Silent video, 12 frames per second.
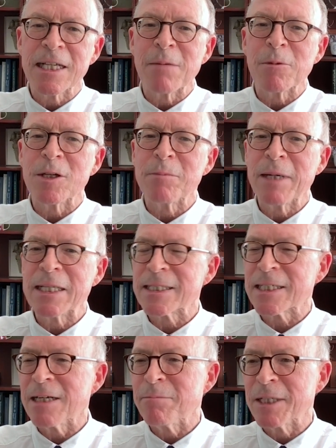amyloid PET
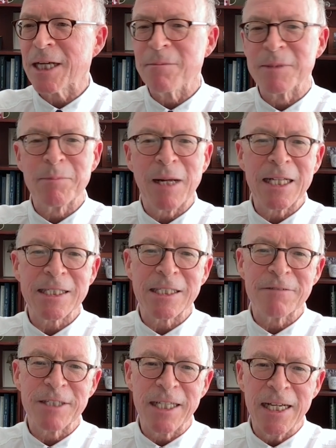scan becomes
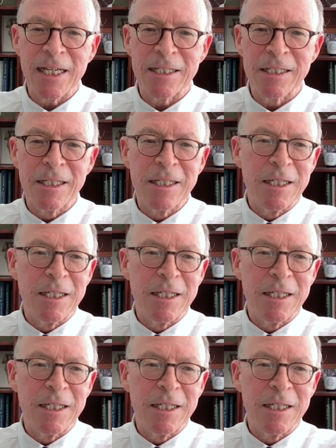positive again,